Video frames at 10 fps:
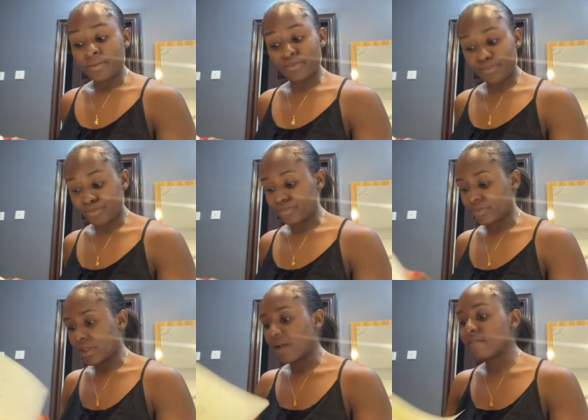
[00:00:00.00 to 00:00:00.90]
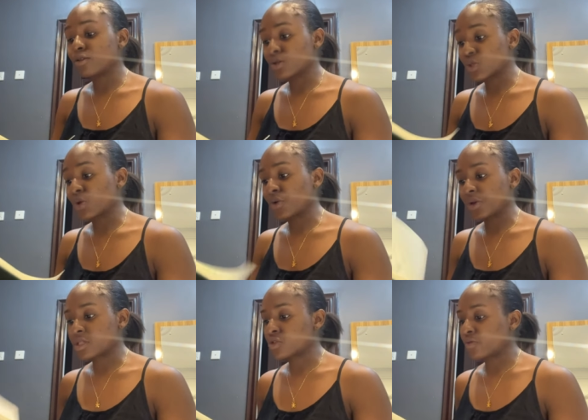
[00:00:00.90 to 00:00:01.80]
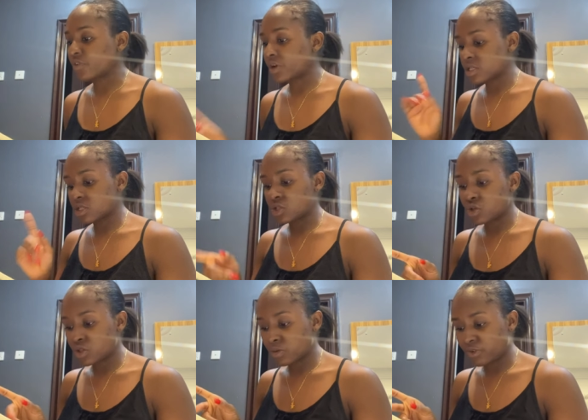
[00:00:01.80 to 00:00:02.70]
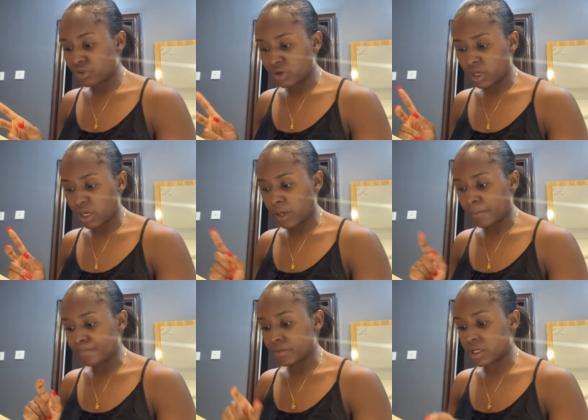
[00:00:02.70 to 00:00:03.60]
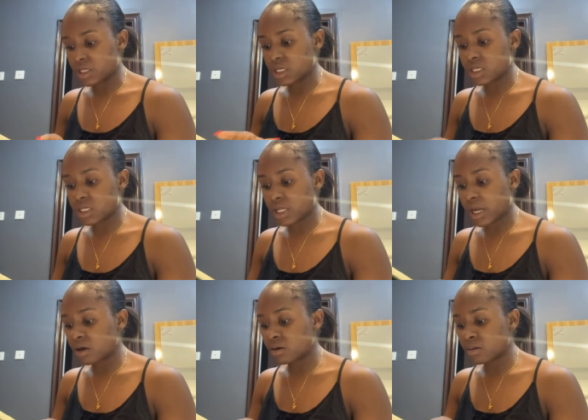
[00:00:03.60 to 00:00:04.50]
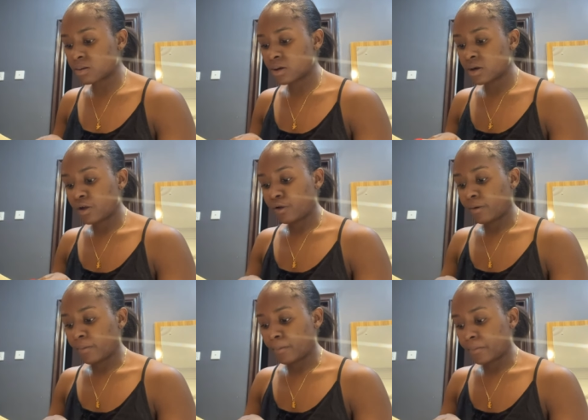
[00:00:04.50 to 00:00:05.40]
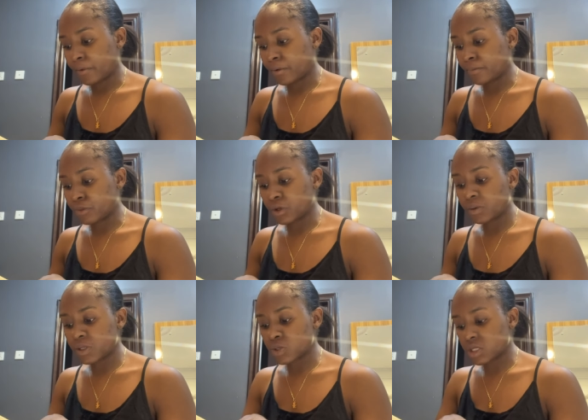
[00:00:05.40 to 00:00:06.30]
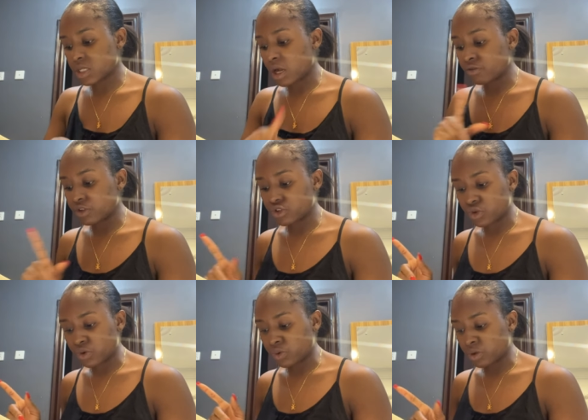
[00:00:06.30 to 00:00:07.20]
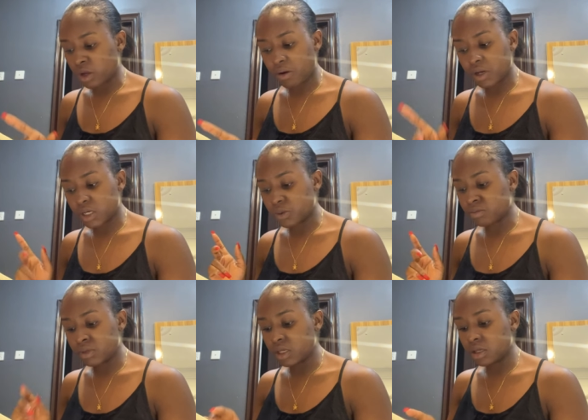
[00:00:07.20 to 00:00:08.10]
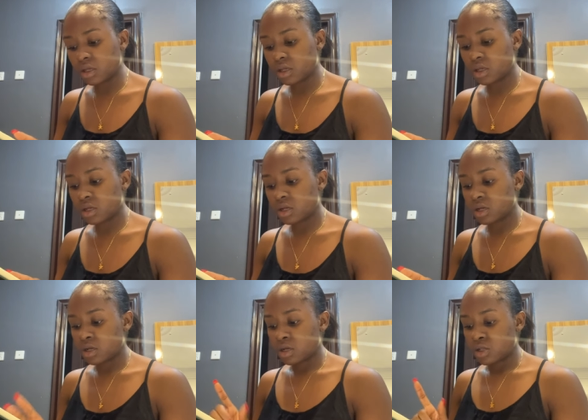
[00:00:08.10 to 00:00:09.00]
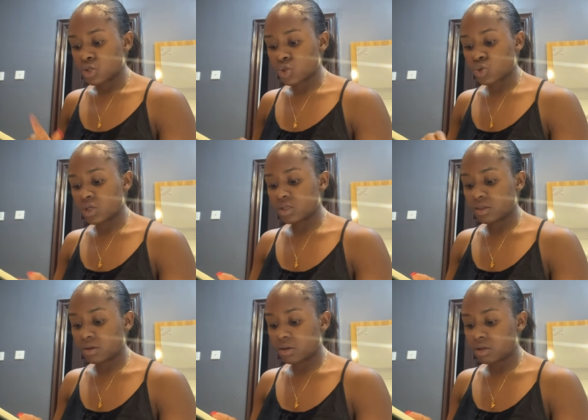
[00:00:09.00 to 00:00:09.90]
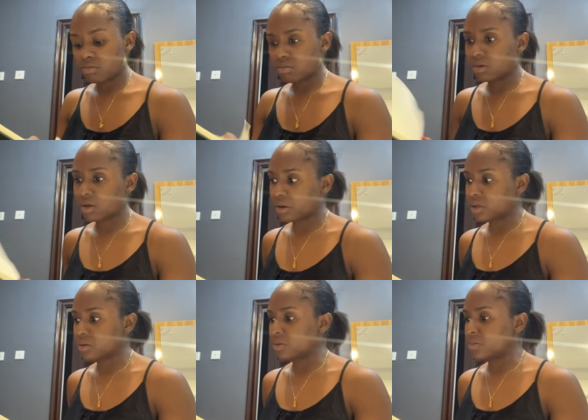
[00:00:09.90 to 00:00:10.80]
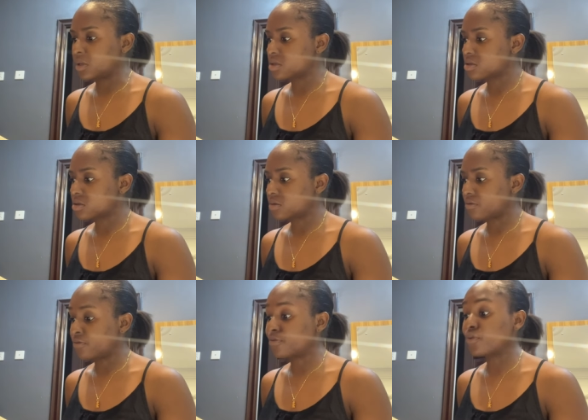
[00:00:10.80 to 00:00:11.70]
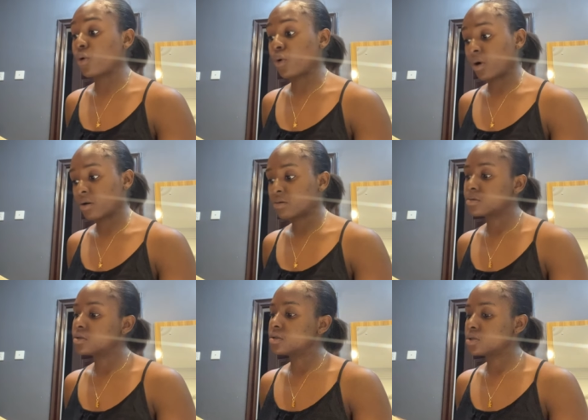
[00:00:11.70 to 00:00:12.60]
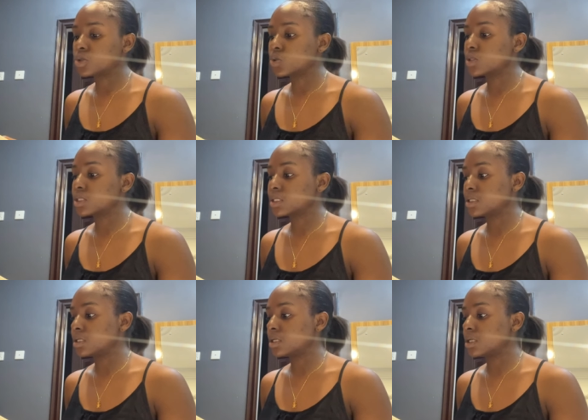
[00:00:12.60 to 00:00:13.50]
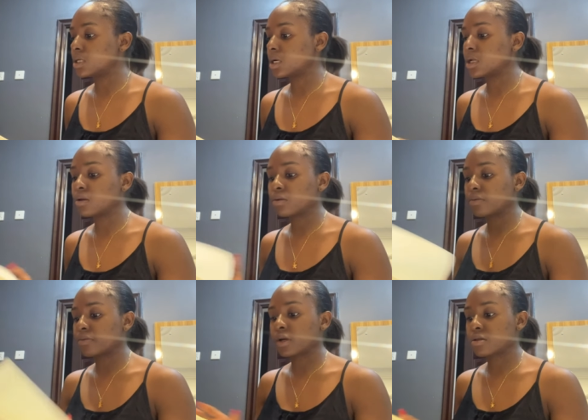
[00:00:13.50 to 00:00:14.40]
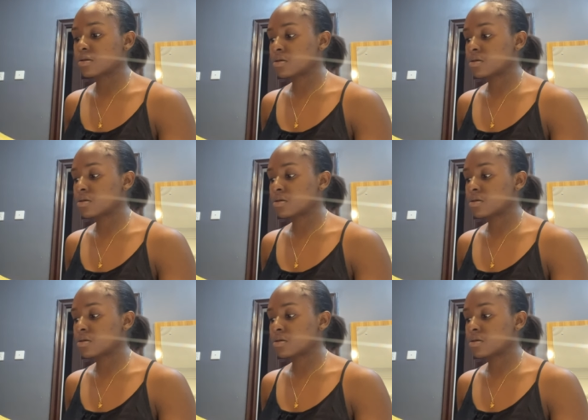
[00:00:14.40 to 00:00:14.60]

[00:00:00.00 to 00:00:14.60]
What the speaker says: I have a lot to create. So first is a YouTube video here. There's a style, 3 ways to style video. Get ready with me. 2, 3, get ready with me. 4, OOTD and all of that.